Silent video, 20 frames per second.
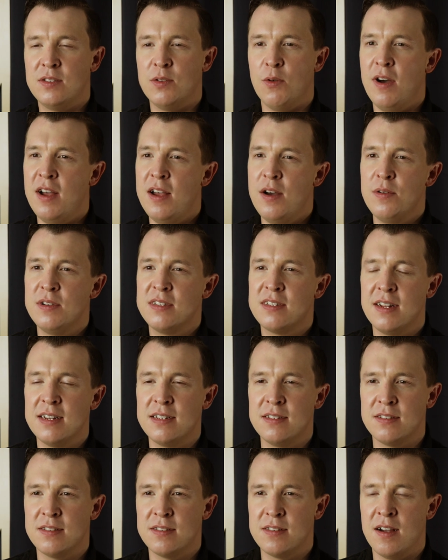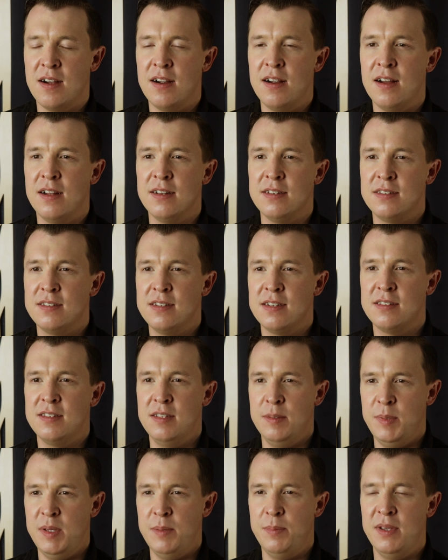So I always like to start on
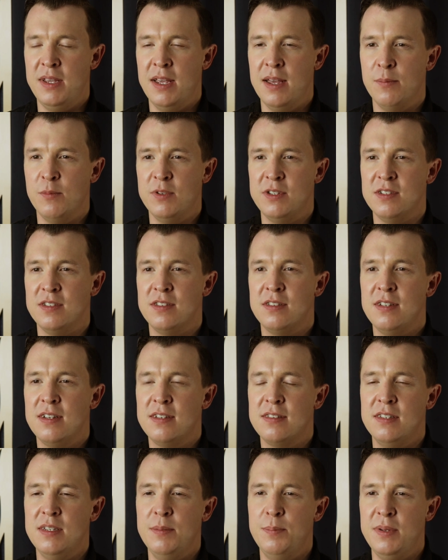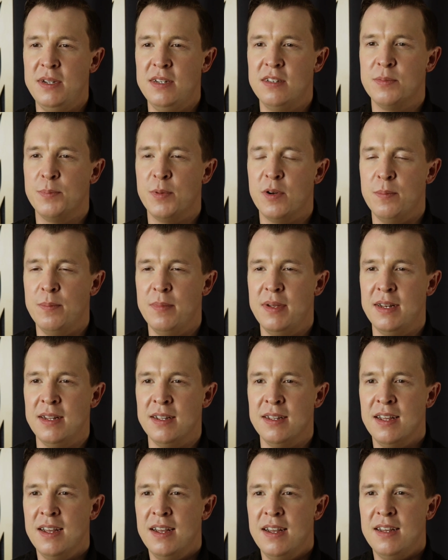60 BPM, which is 60 beats per
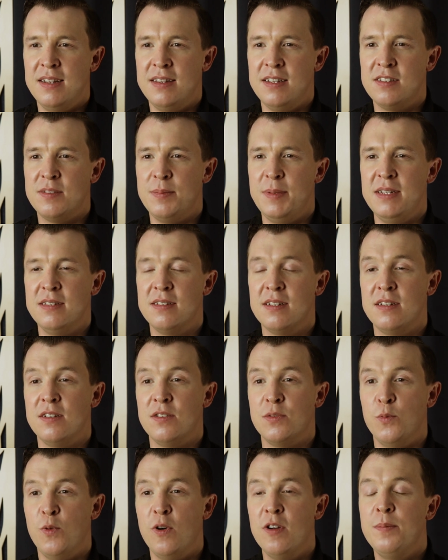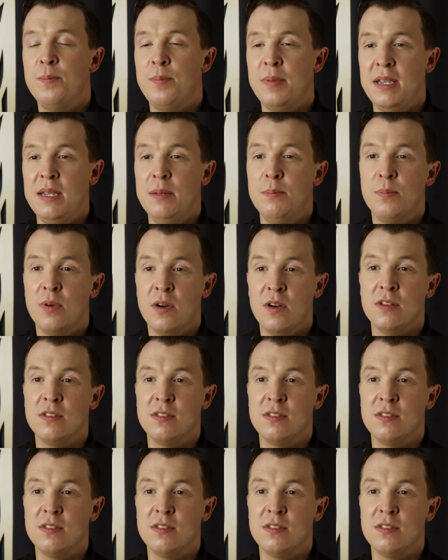minute. This means that there's one beat per